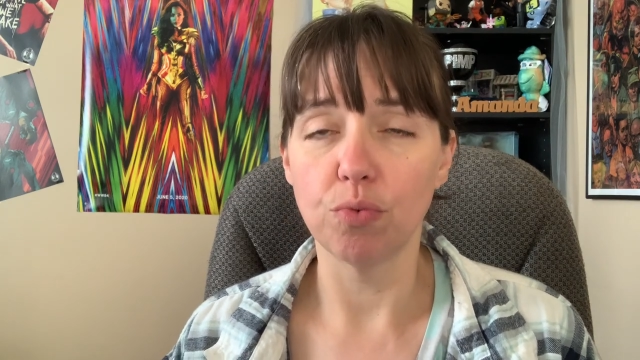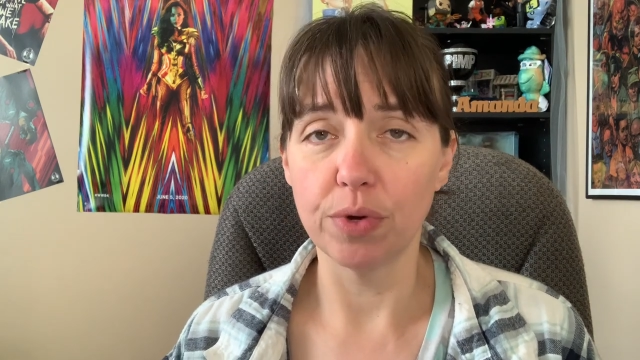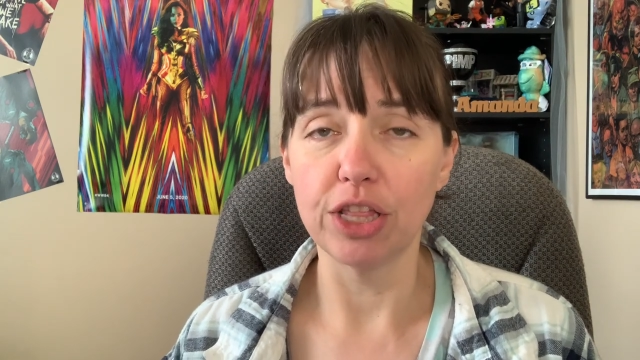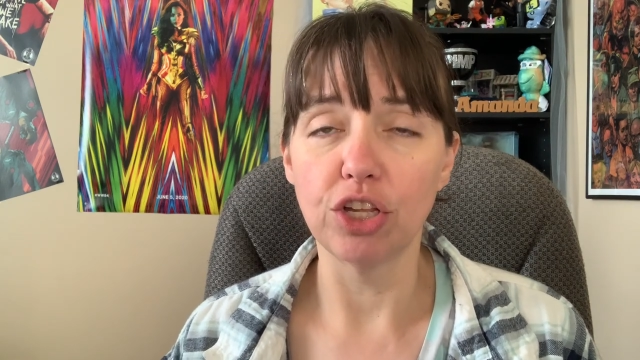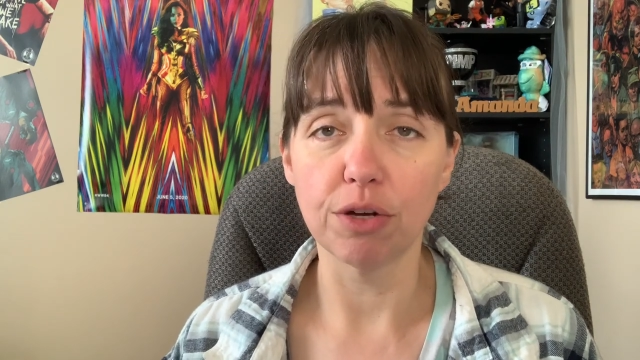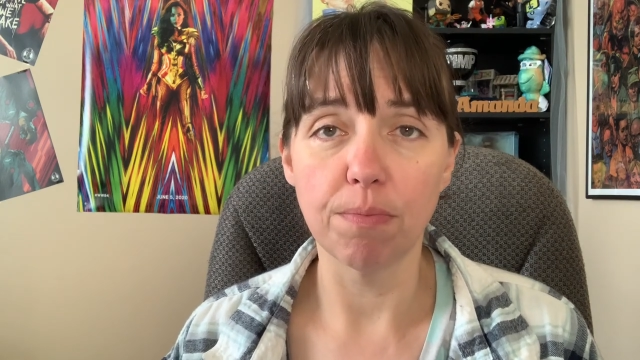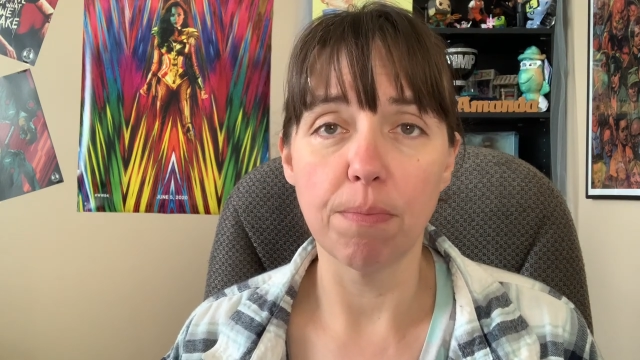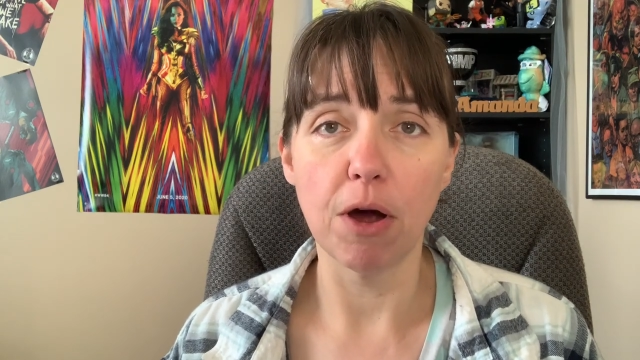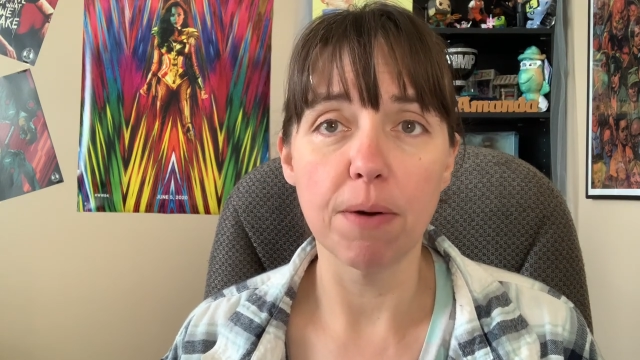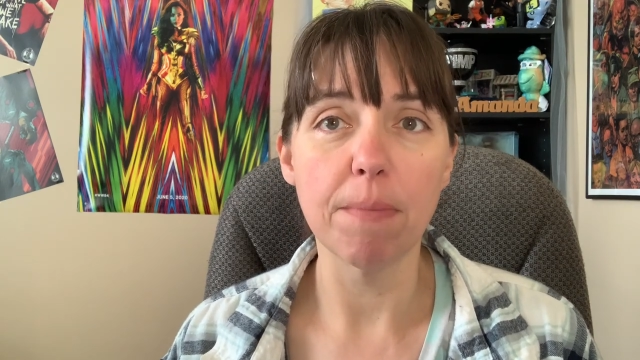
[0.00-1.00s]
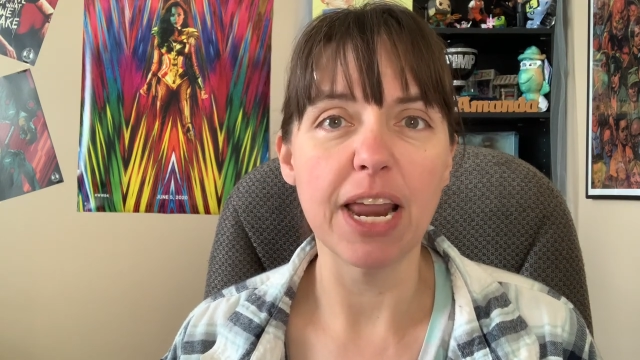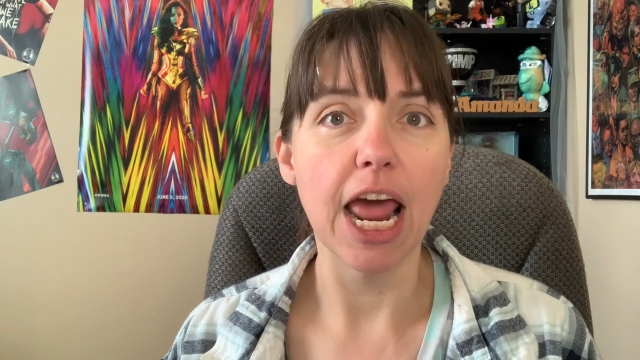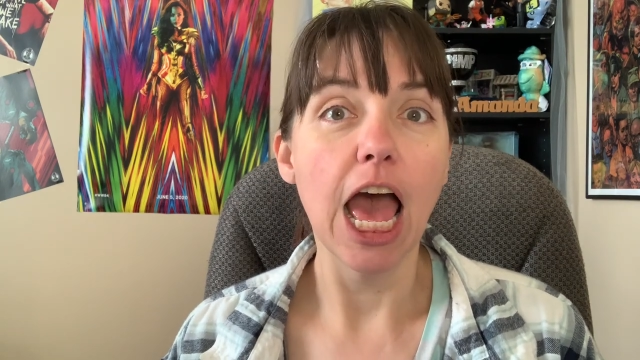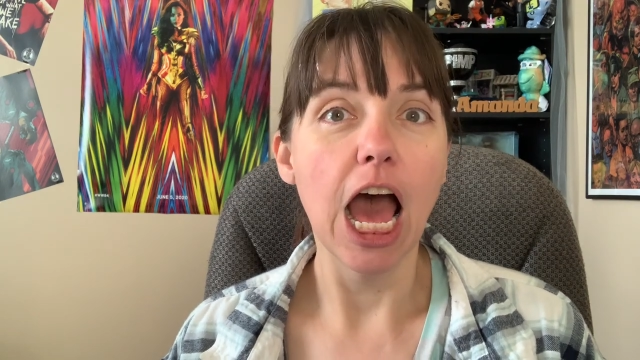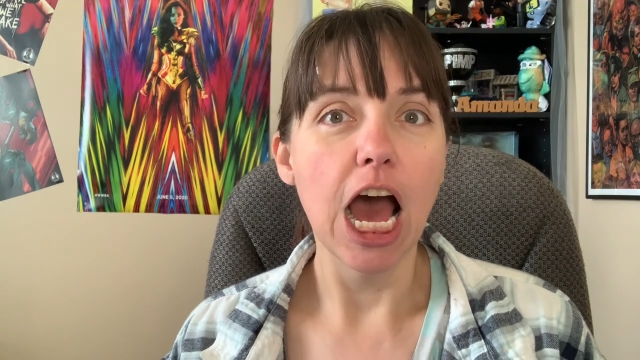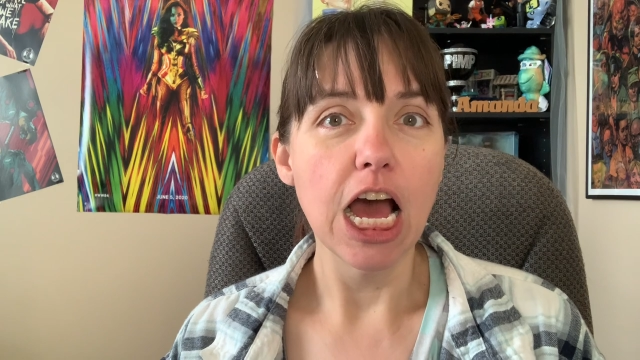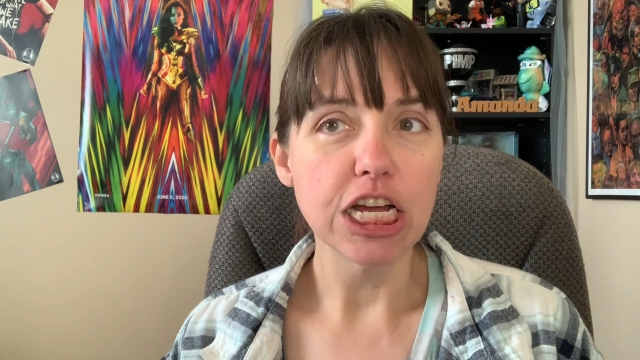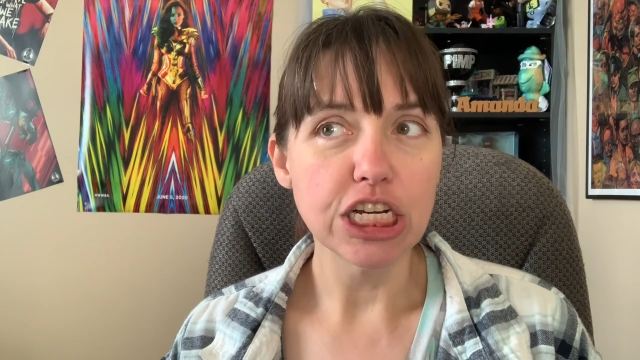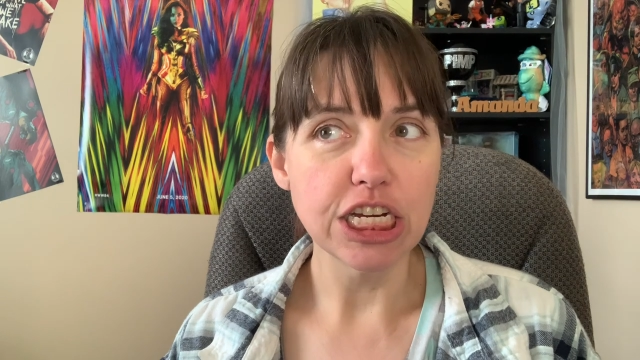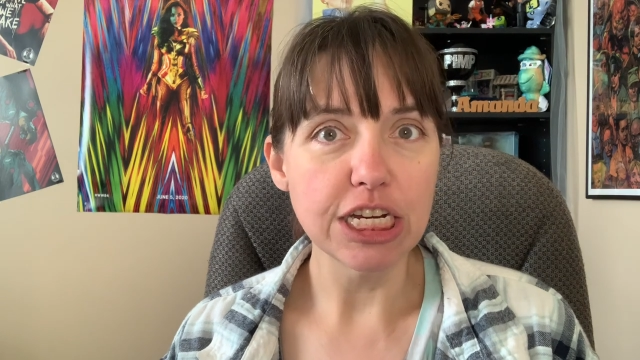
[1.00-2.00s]
we look upon them, but
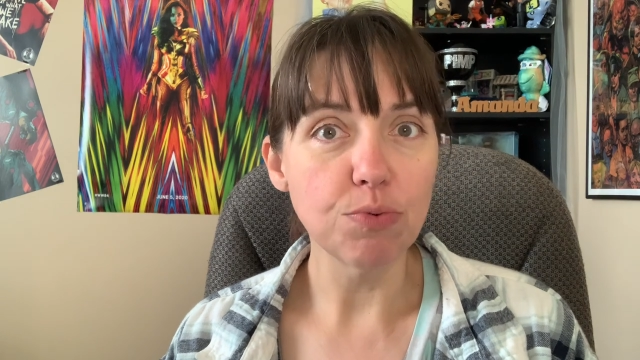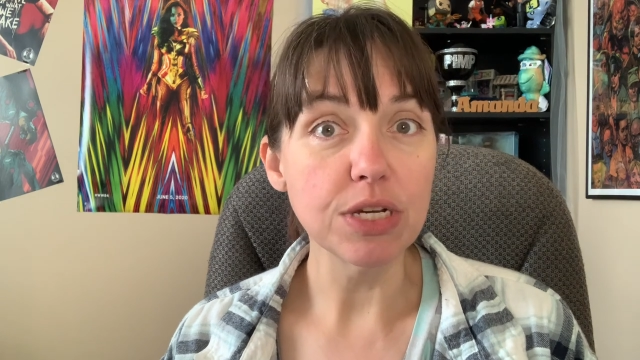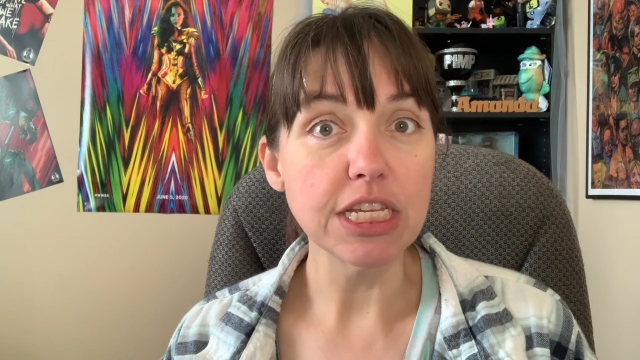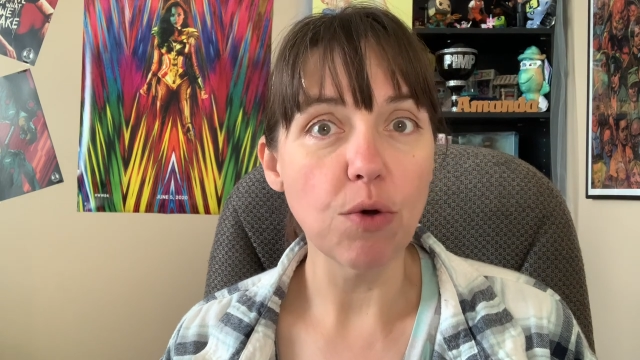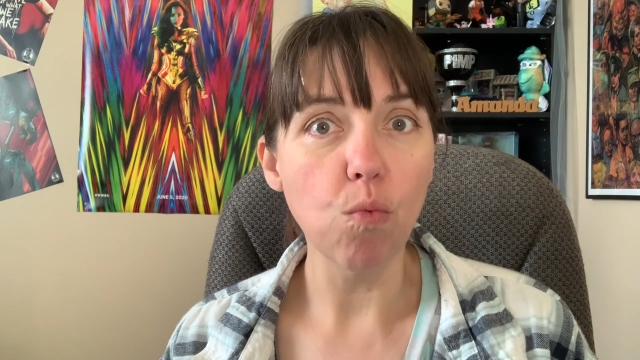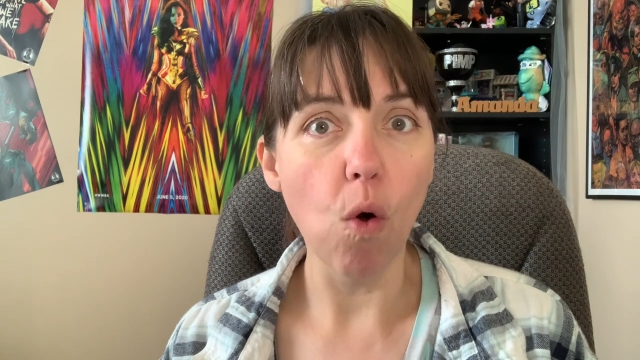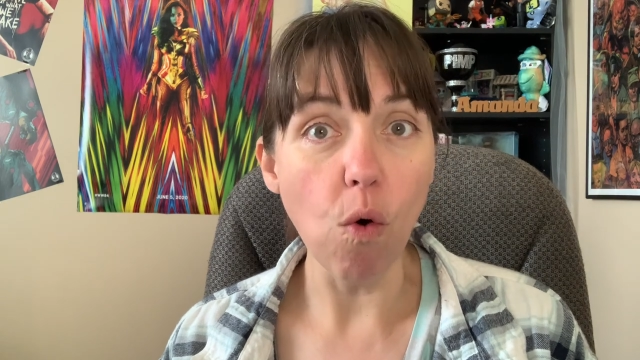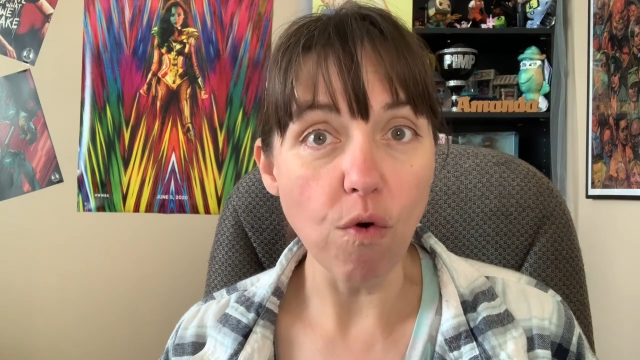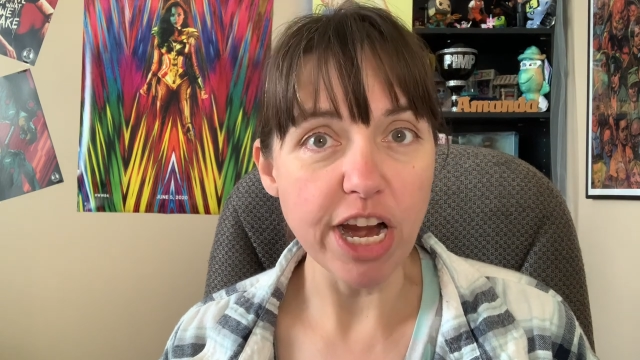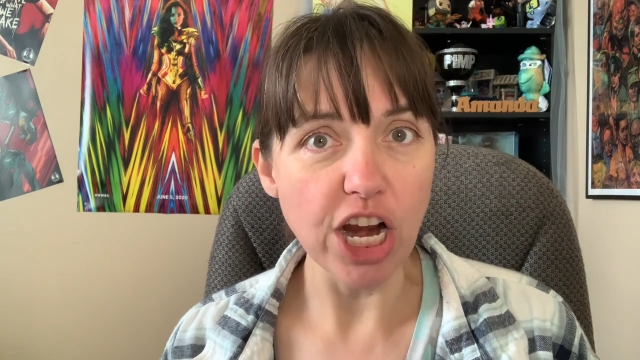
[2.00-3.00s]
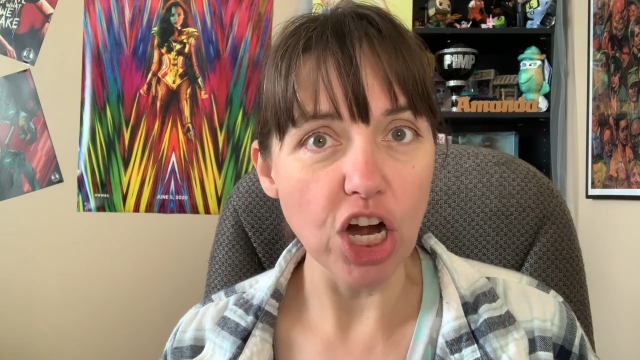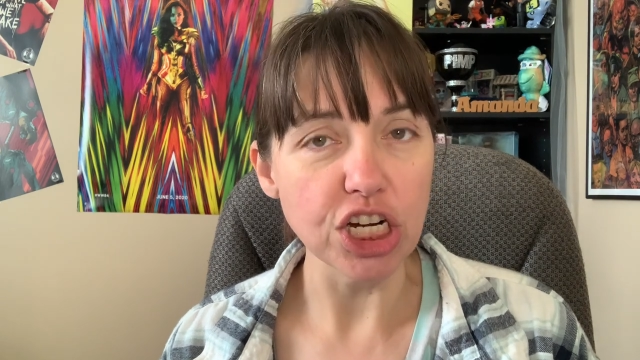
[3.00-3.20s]
she was a warrior.